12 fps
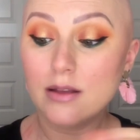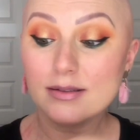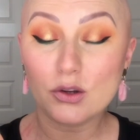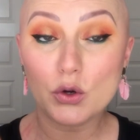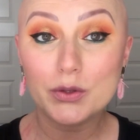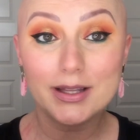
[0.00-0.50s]

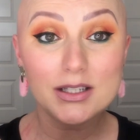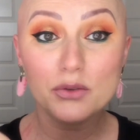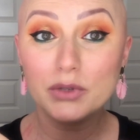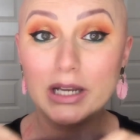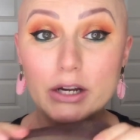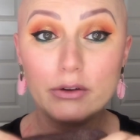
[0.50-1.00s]
So that's a
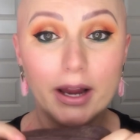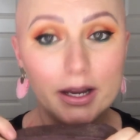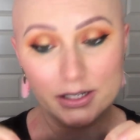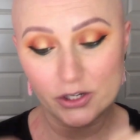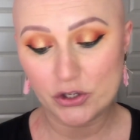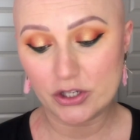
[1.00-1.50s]
really great
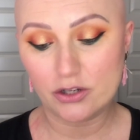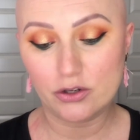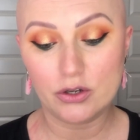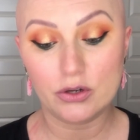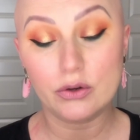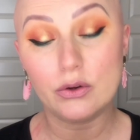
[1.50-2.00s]
addition
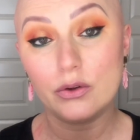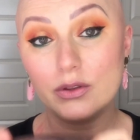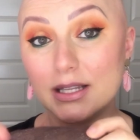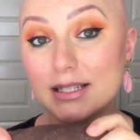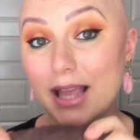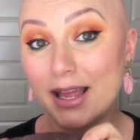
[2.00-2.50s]
to
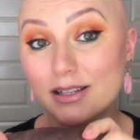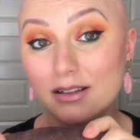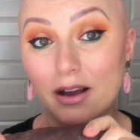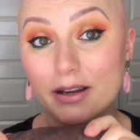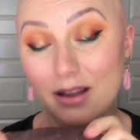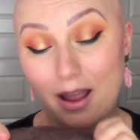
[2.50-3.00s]
this
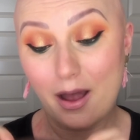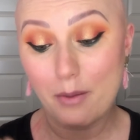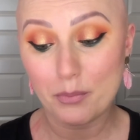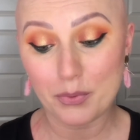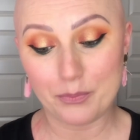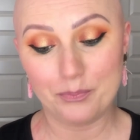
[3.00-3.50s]
hand-tied cap.